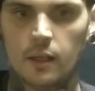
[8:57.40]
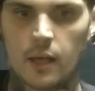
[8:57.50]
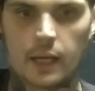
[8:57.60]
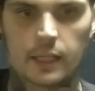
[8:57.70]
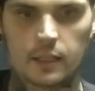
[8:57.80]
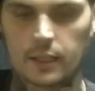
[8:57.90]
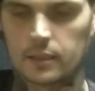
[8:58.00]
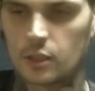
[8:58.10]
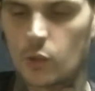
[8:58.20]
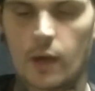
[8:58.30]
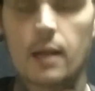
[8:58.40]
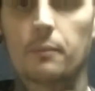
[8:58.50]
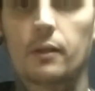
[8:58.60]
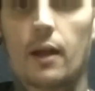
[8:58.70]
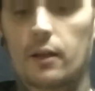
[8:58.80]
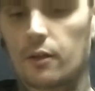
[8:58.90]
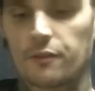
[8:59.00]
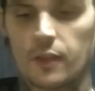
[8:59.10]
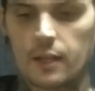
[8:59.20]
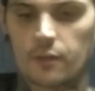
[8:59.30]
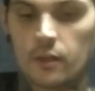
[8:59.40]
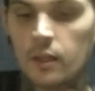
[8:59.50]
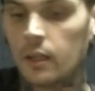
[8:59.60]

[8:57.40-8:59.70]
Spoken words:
I get like this graham cracker flavor.